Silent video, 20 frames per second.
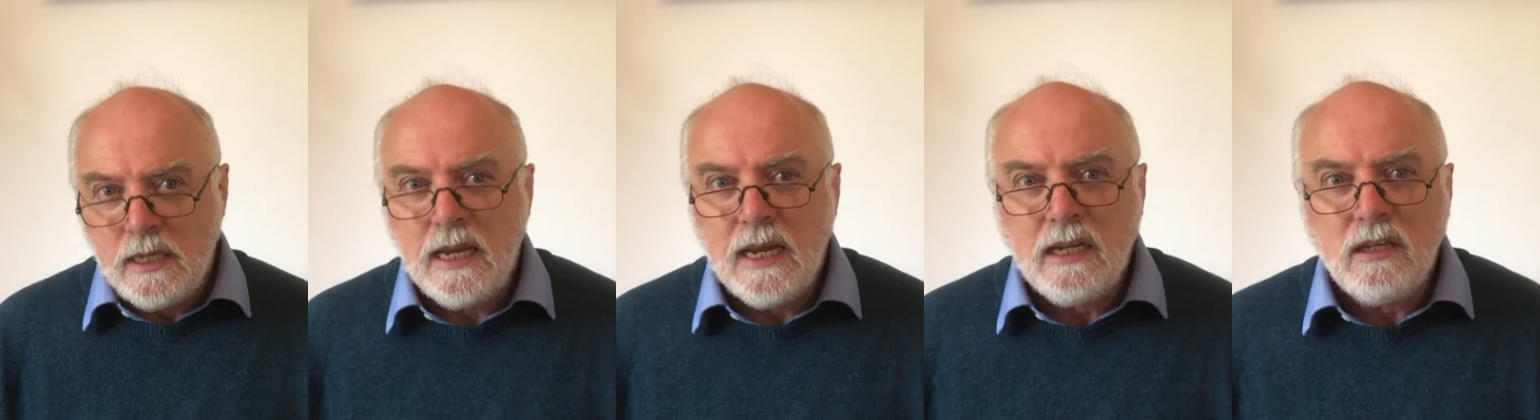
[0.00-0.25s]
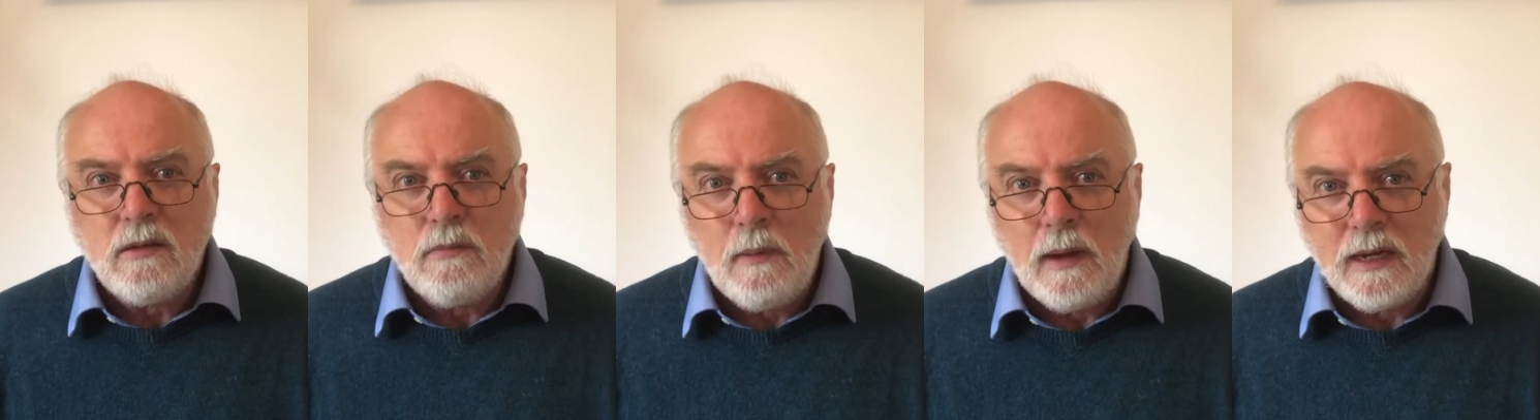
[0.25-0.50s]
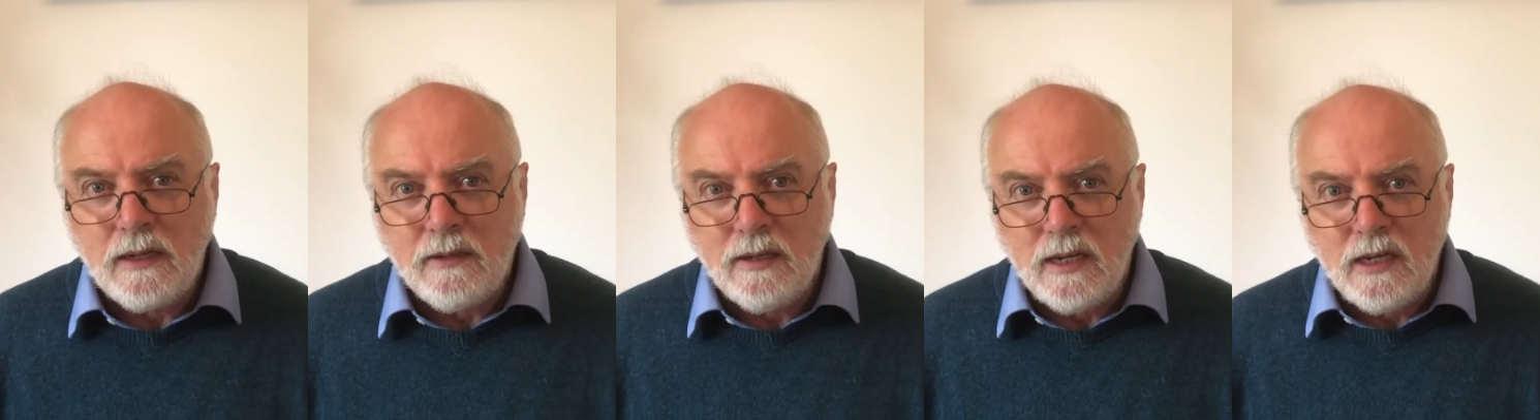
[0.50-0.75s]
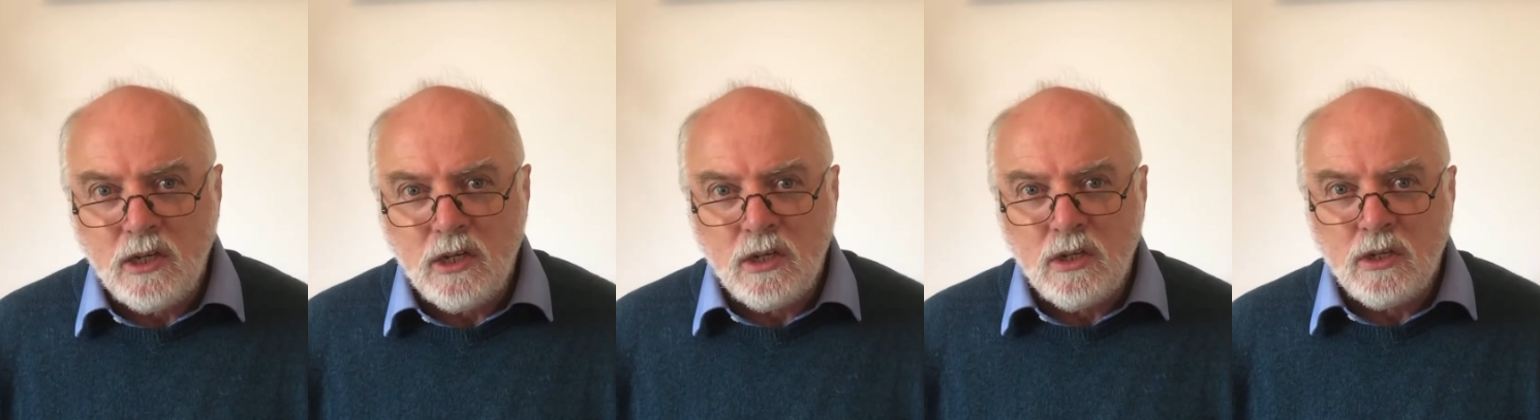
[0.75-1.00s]

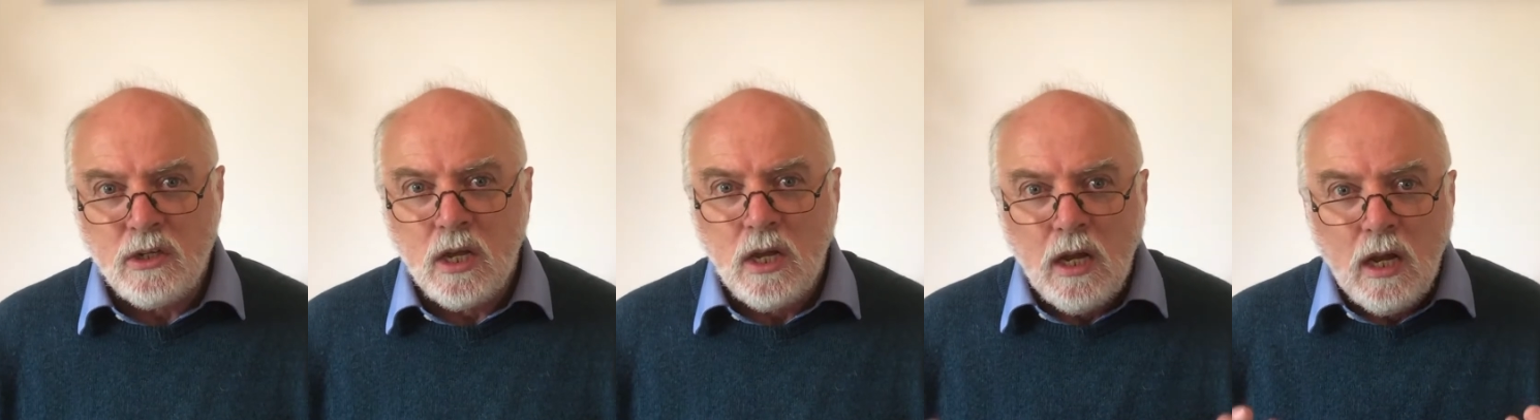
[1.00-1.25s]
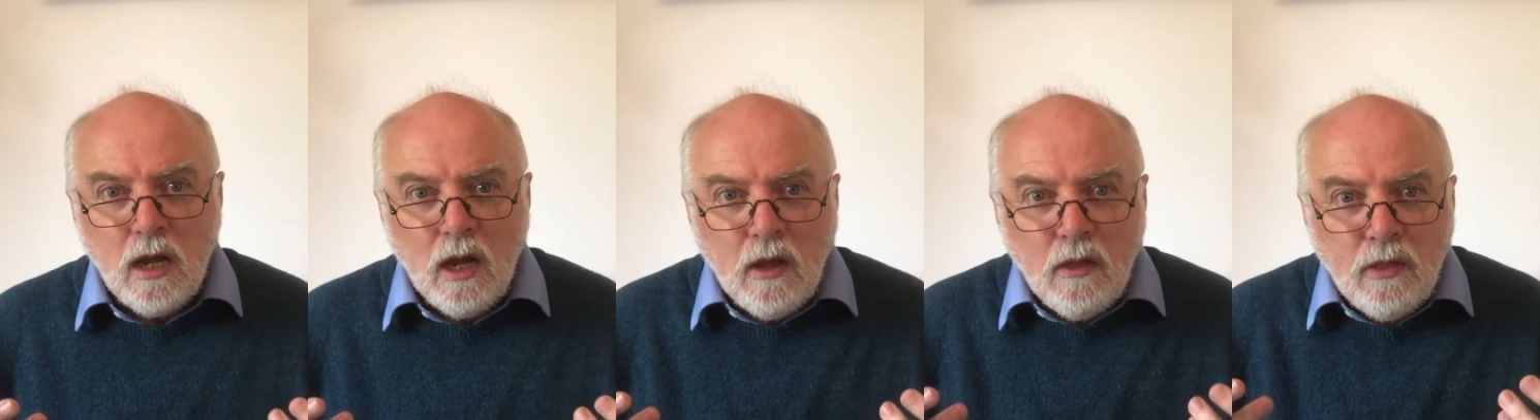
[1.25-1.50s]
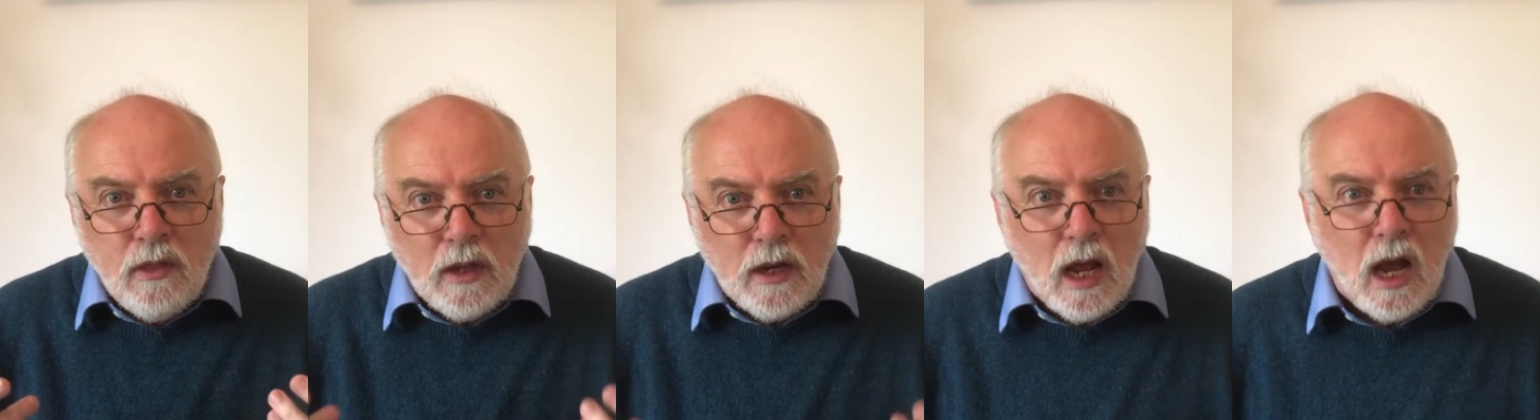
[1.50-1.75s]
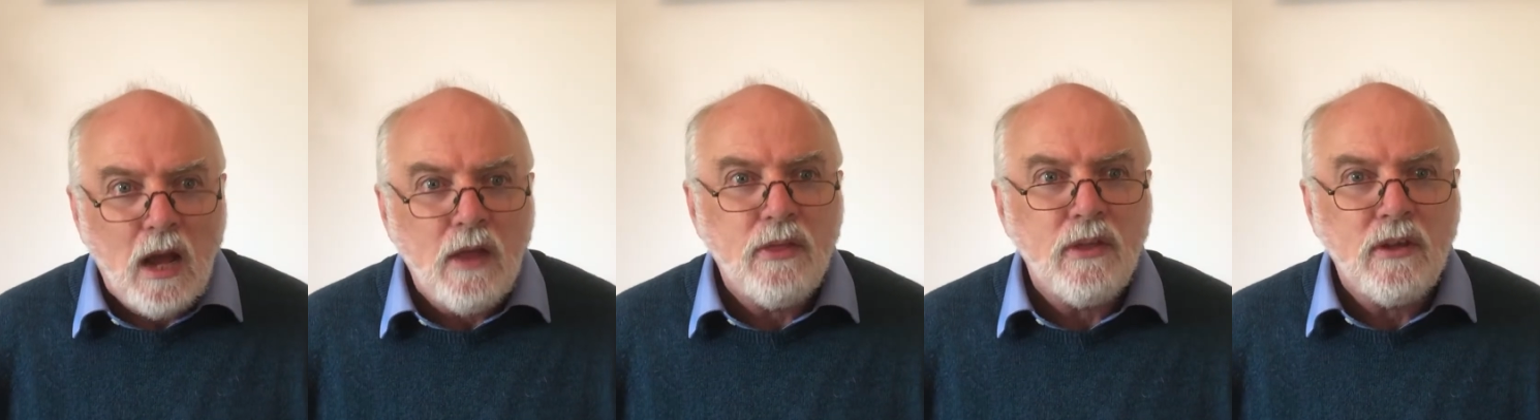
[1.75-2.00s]
expectations that
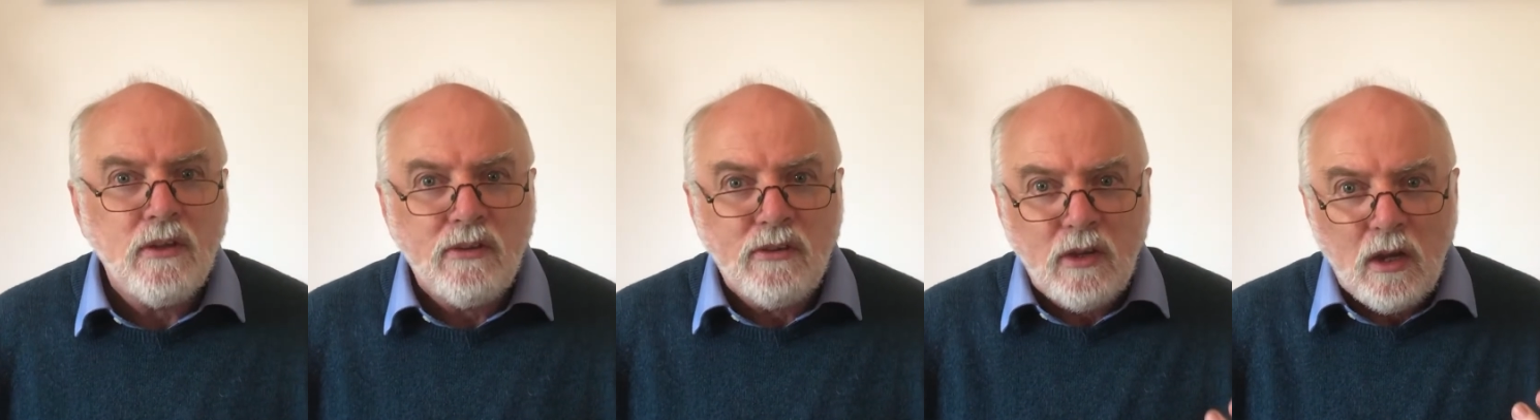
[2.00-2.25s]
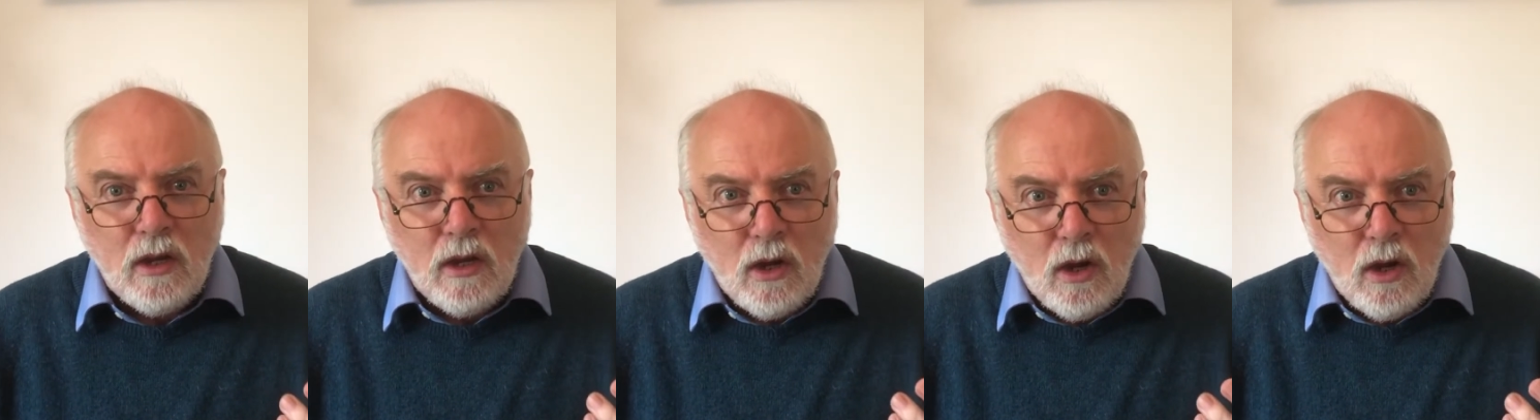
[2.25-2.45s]
others